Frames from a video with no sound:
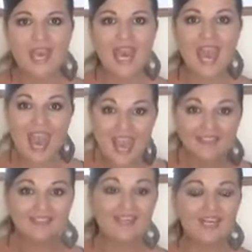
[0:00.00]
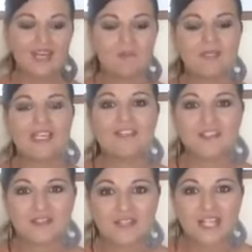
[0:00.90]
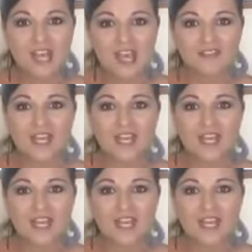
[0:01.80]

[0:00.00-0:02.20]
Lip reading: And believe it or not,